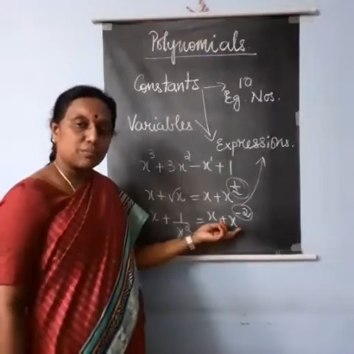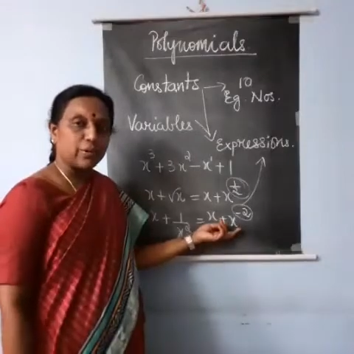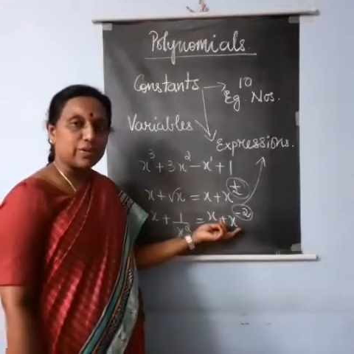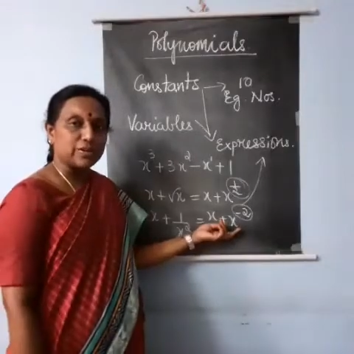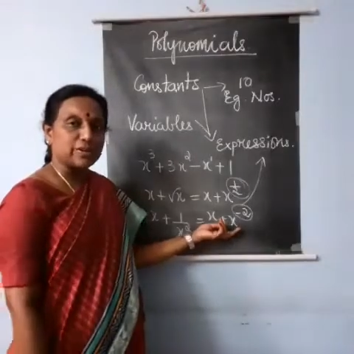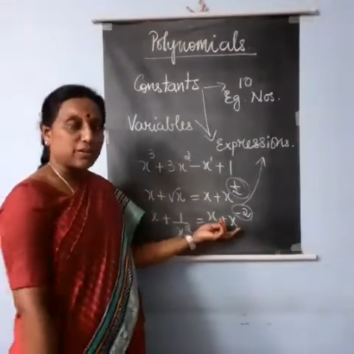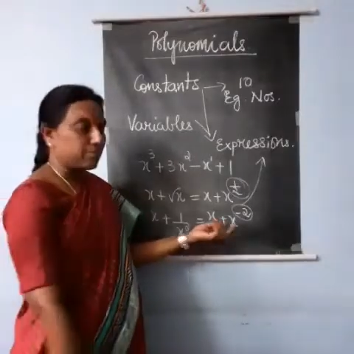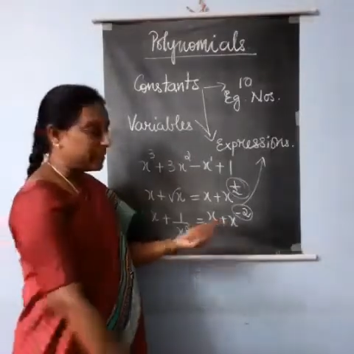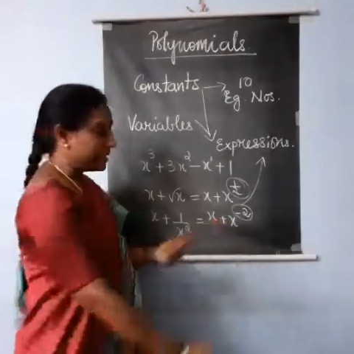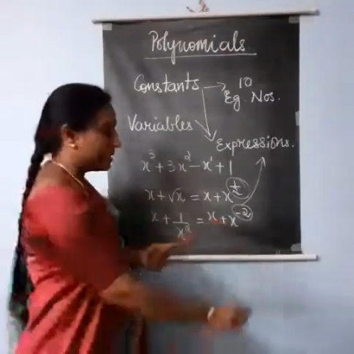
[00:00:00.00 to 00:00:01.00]

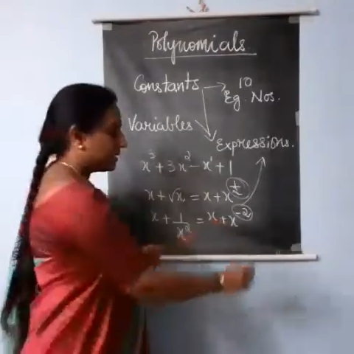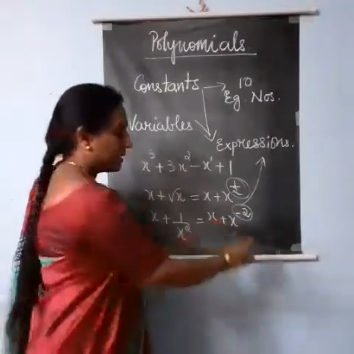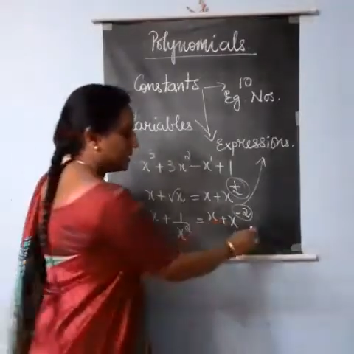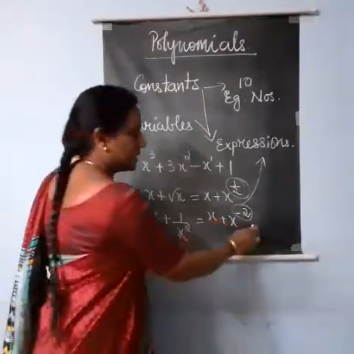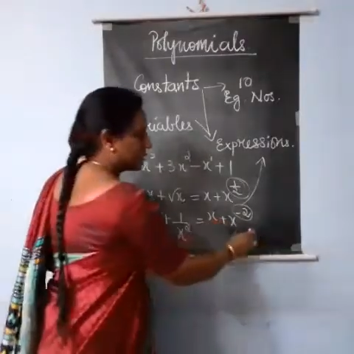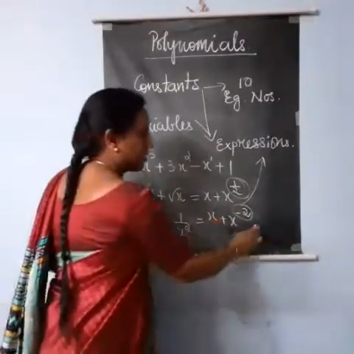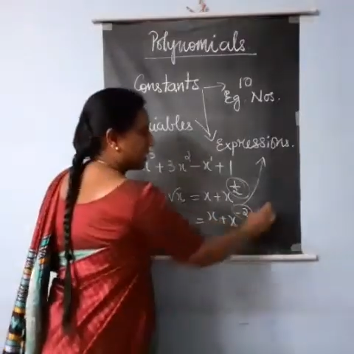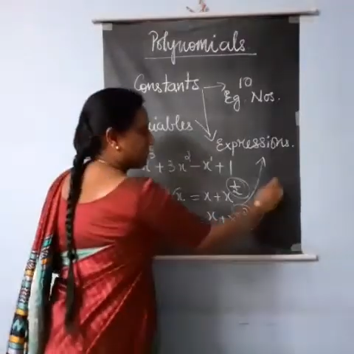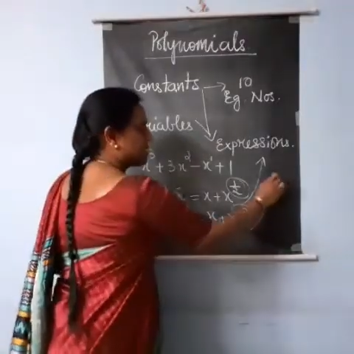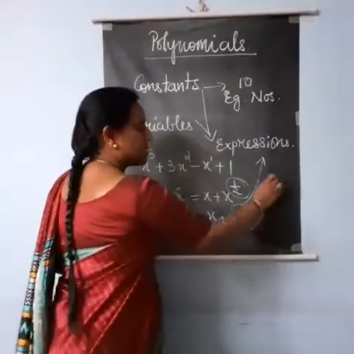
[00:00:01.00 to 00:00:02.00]
polynomial. This
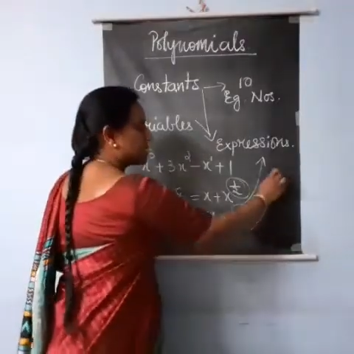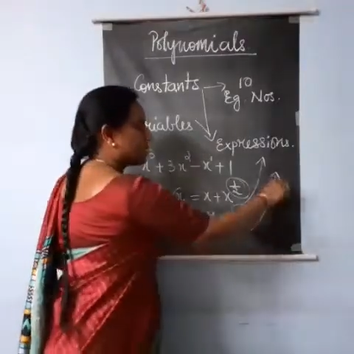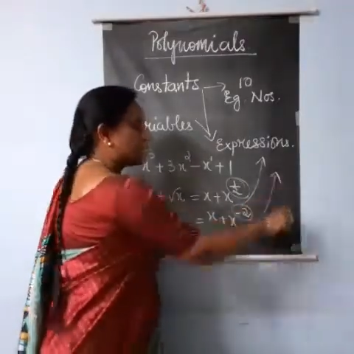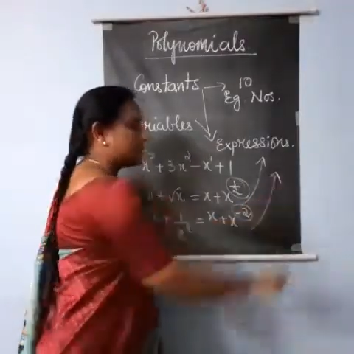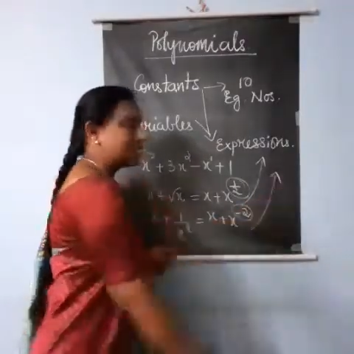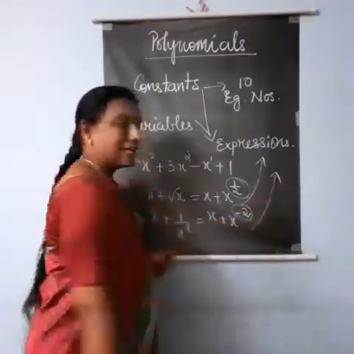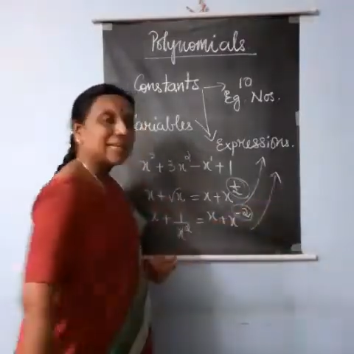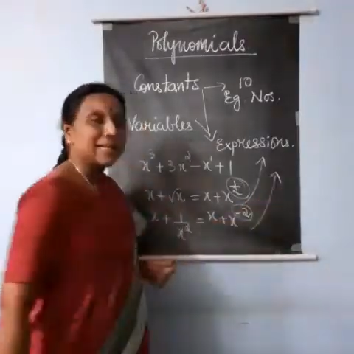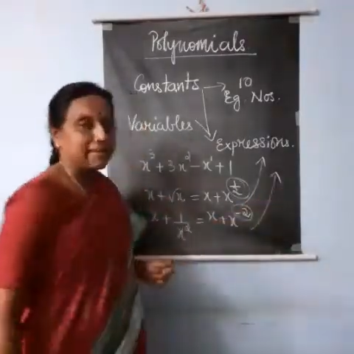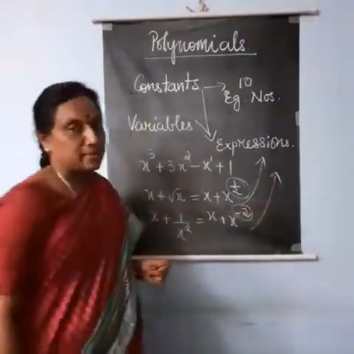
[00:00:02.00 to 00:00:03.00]
becomes only an
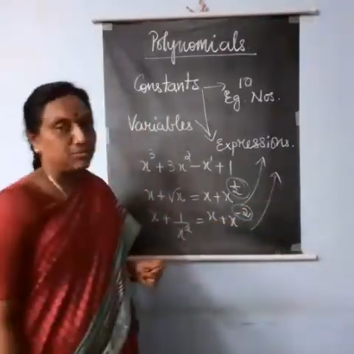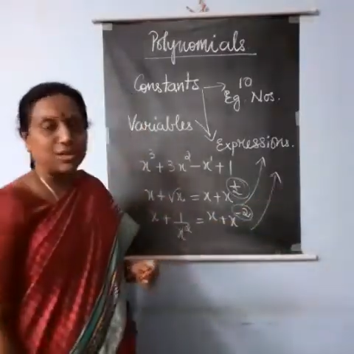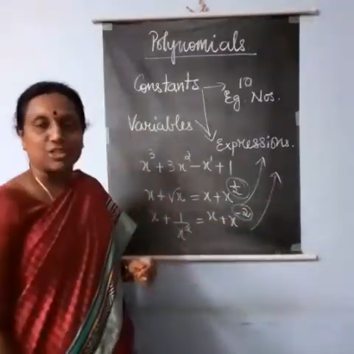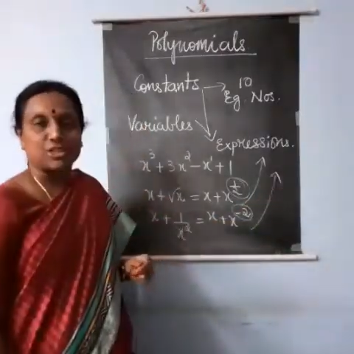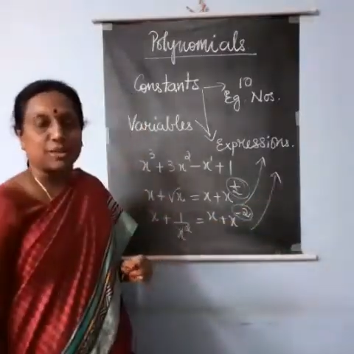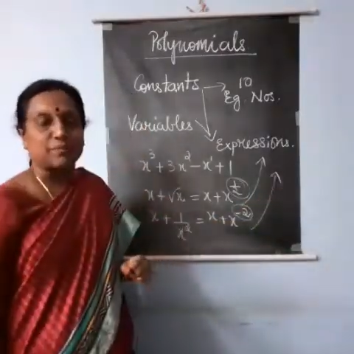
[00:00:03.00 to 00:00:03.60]
expression.